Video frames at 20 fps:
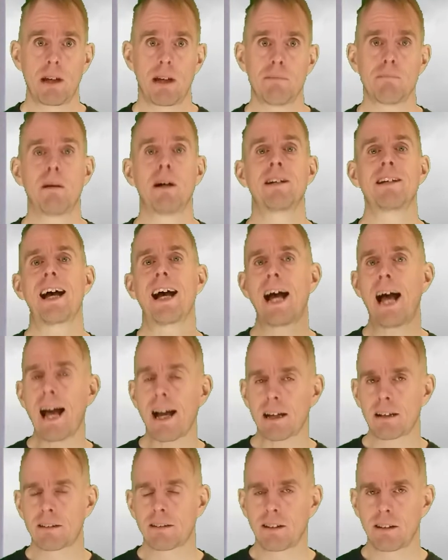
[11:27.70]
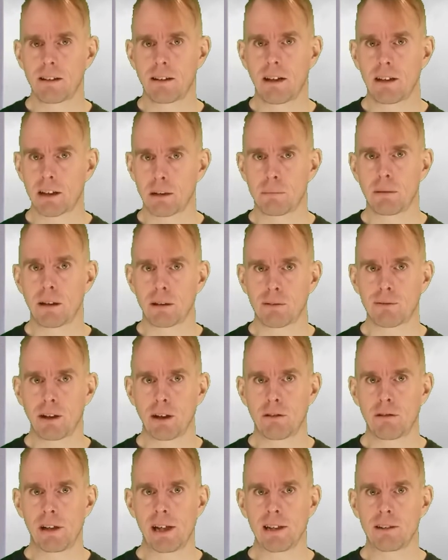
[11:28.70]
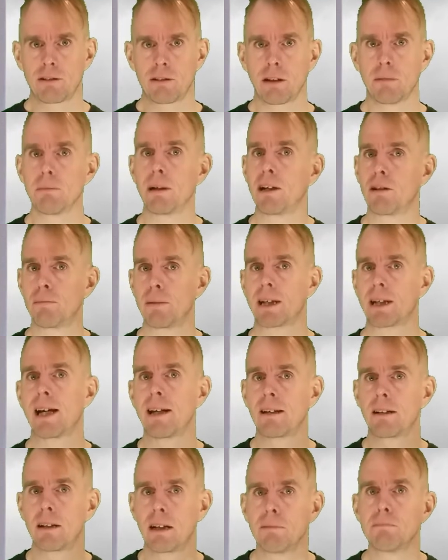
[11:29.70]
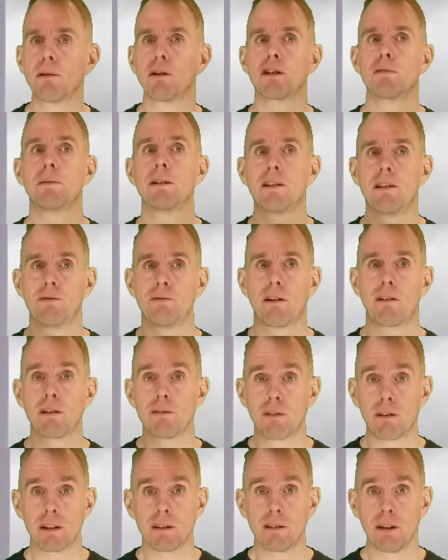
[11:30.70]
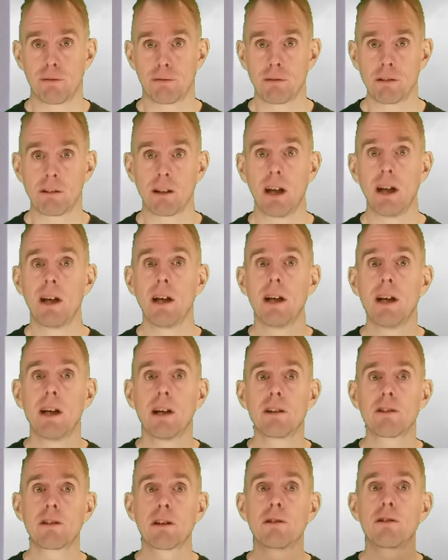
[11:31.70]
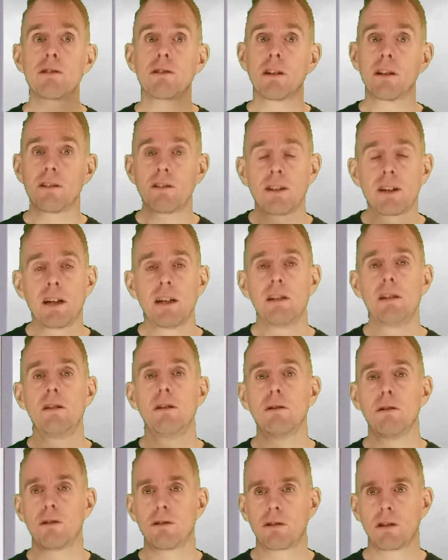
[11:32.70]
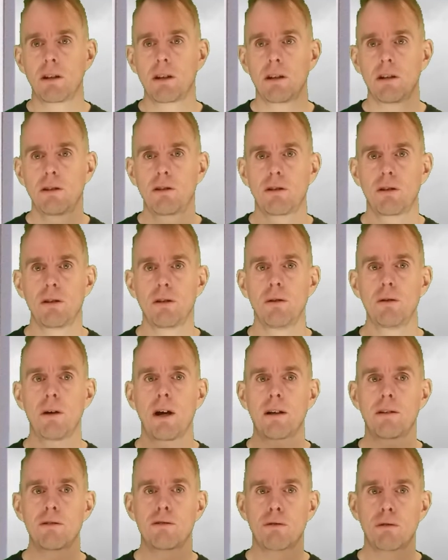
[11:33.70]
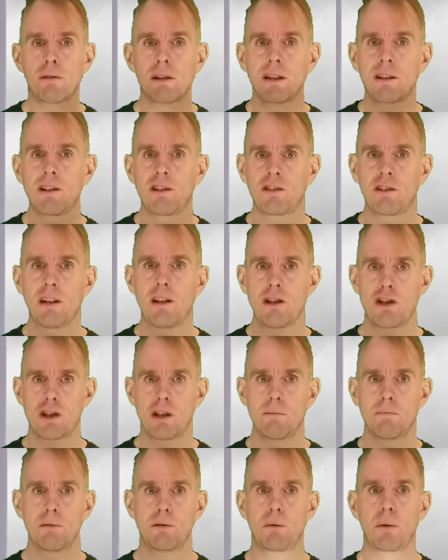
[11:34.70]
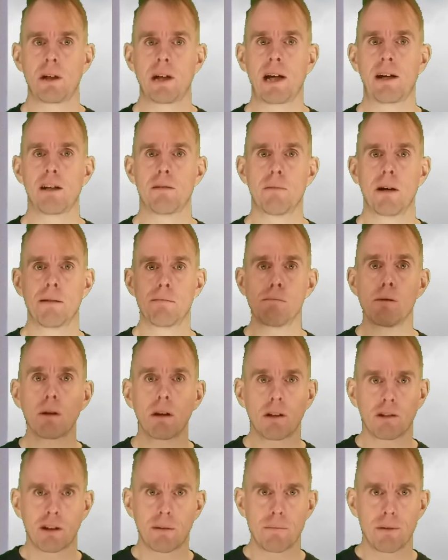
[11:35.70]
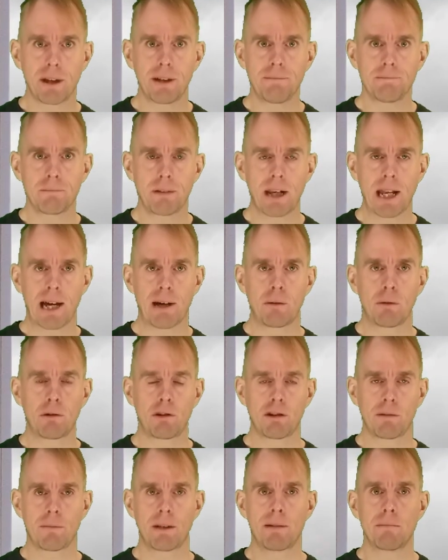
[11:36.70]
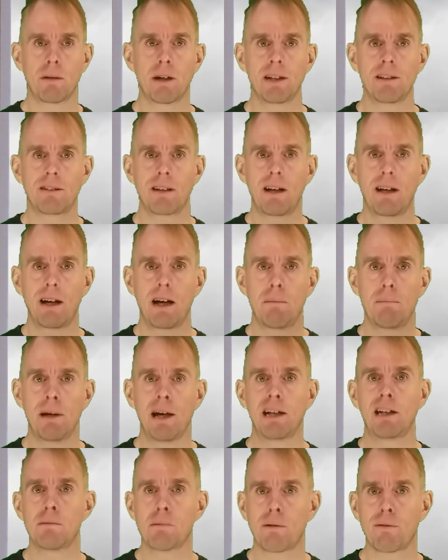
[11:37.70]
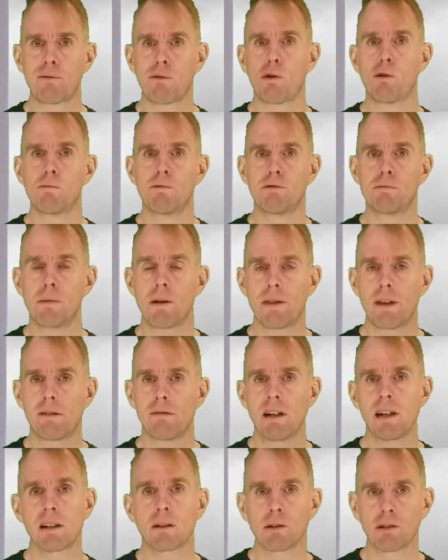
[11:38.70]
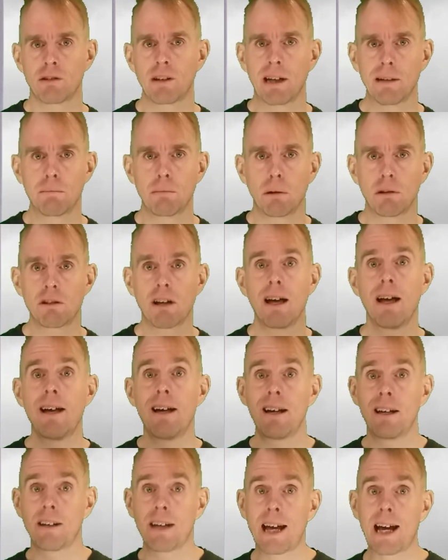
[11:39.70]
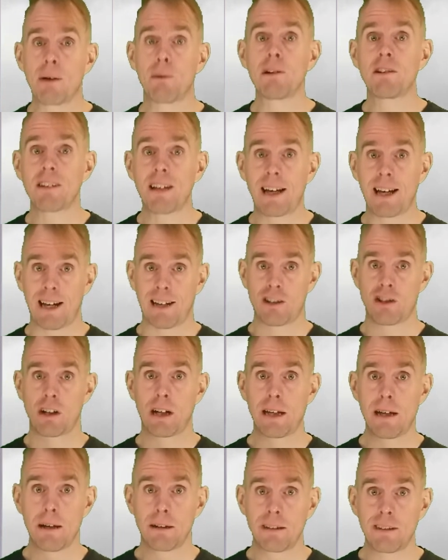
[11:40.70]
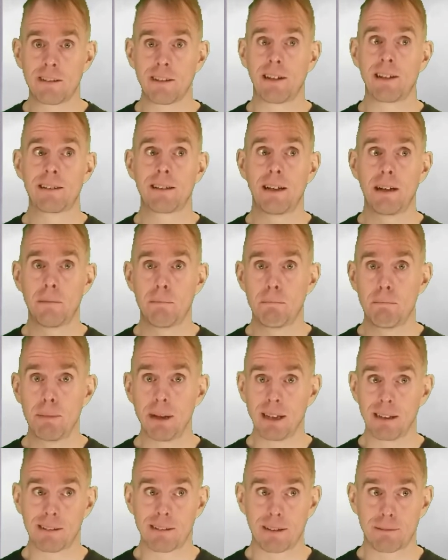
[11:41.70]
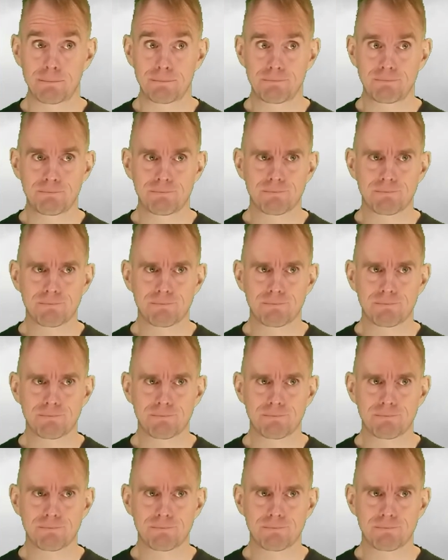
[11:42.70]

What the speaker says: It might act like a plug flow reactor, but its mechanical embodiment is very, very different. So start to get used to drawing a distinction between how you might model something and how something might appear to perform from a theoretical standpoint and how it's actually designed and built.